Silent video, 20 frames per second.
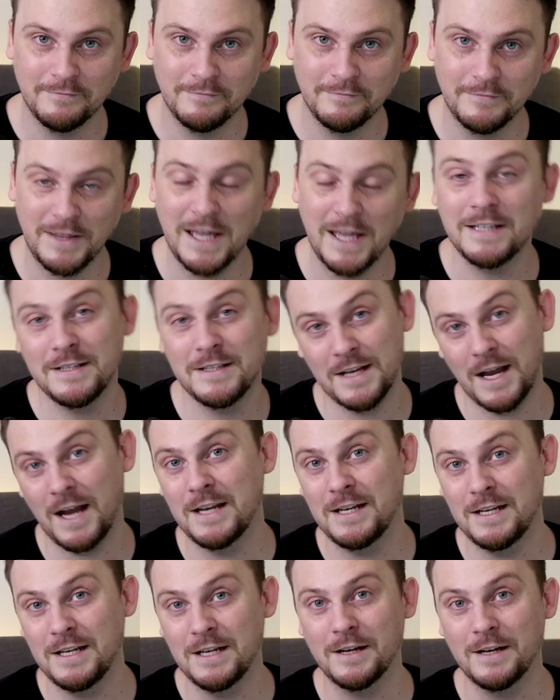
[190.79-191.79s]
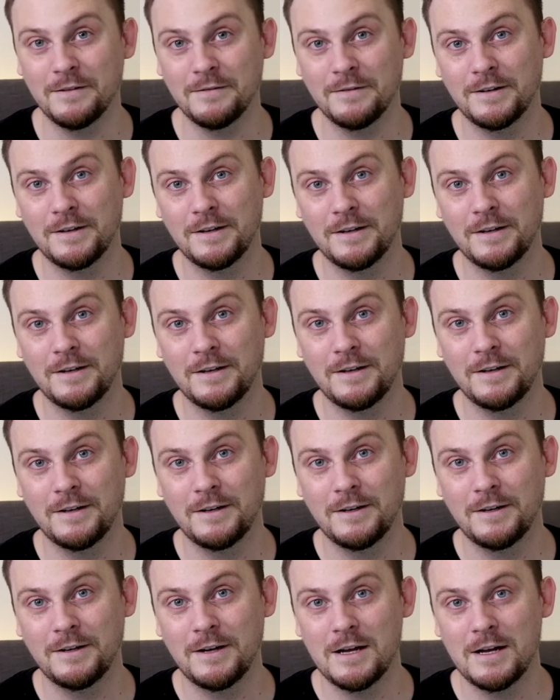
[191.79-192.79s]
That's the idea.
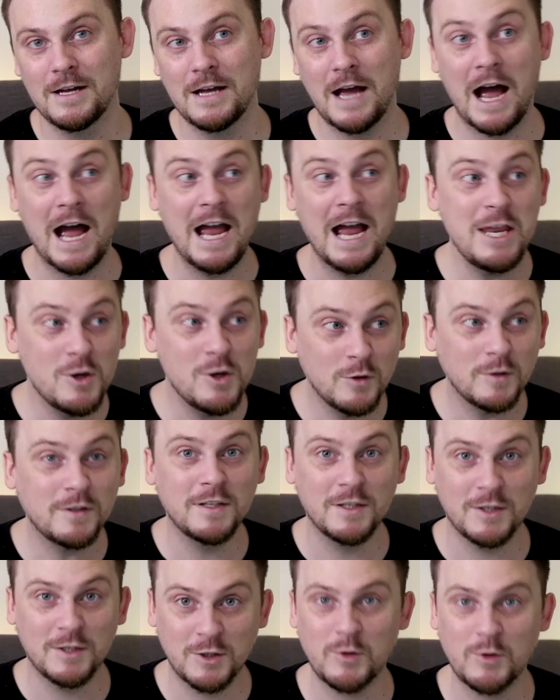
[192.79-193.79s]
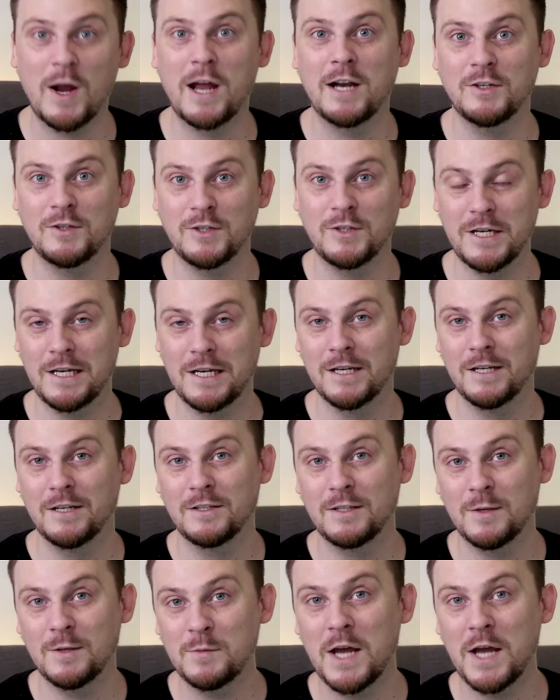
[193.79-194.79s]
I use this strategy
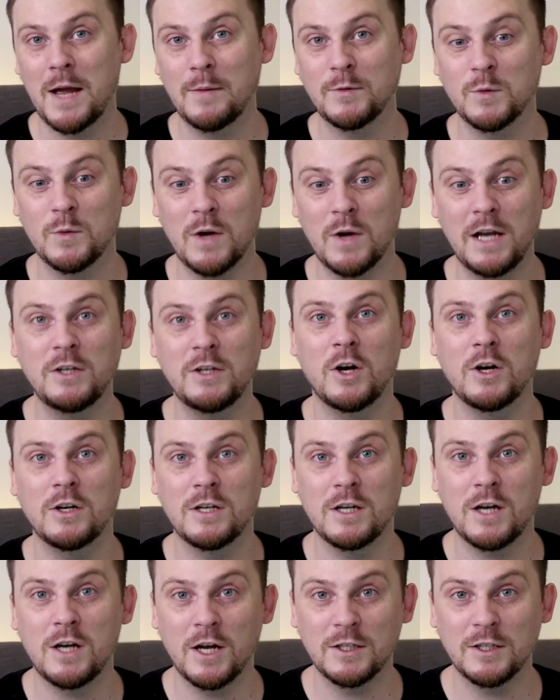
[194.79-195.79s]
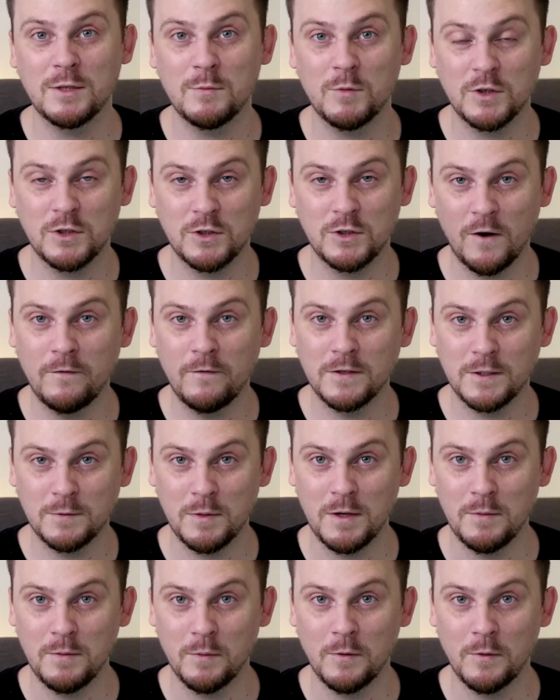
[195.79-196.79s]
sometimes when I talk to customer service
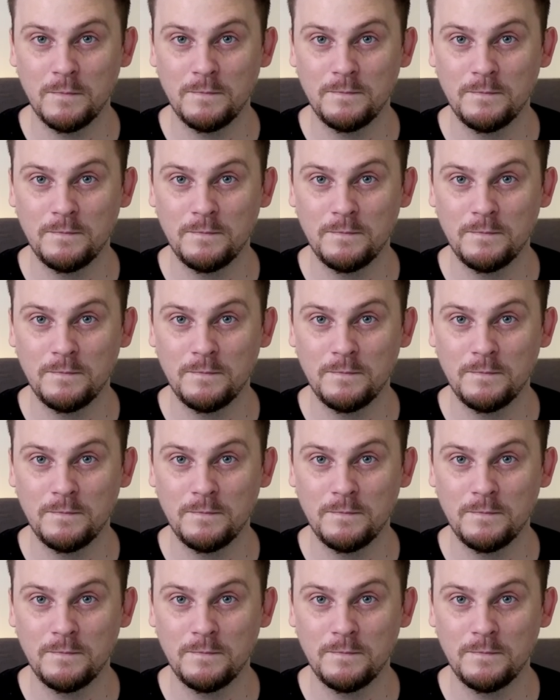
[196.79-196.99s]
people.